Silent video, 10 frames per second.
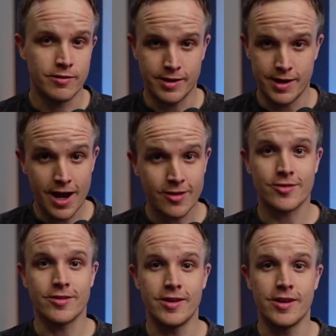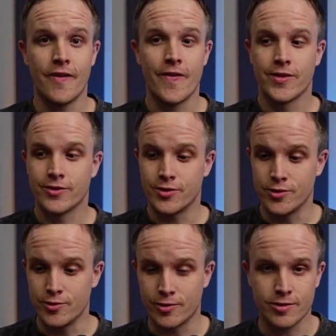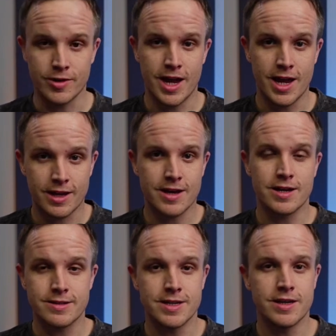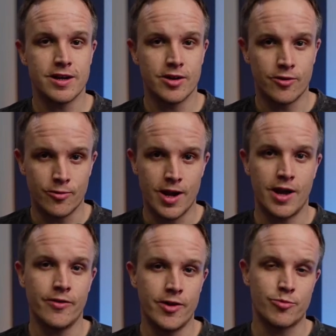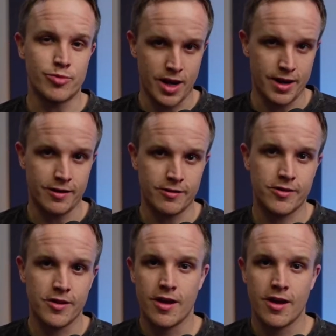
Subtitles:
nicely to create content around their products.